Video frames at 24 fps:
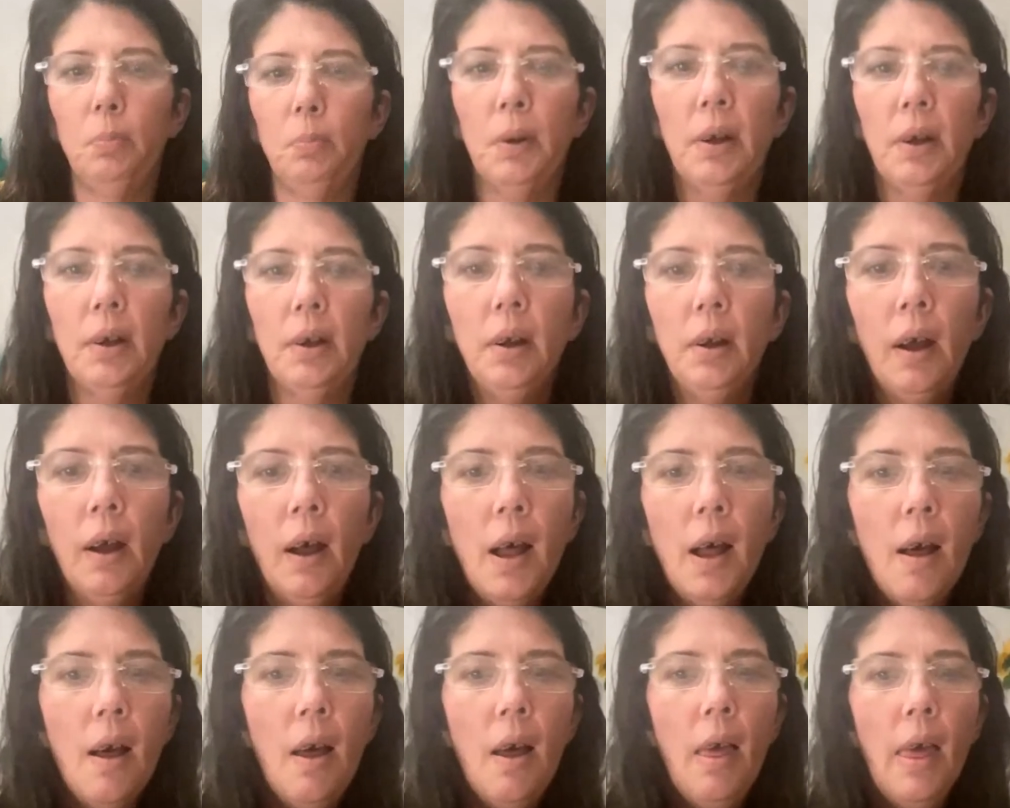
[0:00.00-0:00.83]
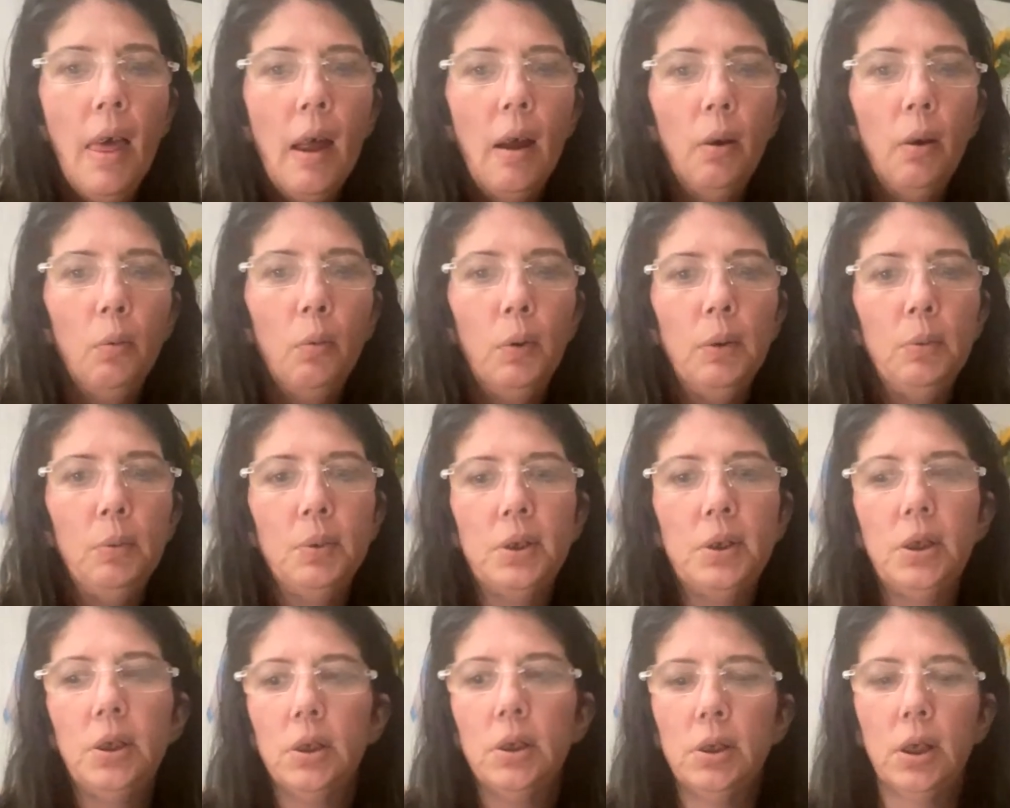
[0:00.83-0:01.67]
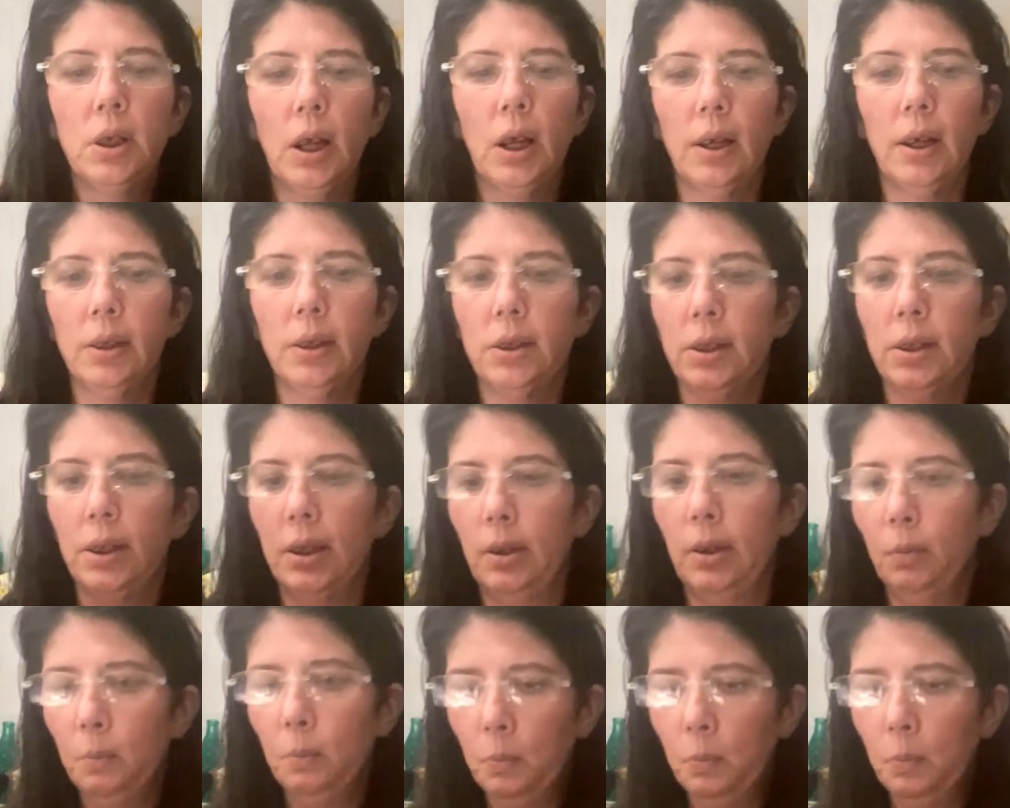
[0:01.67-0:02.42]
But we was discussing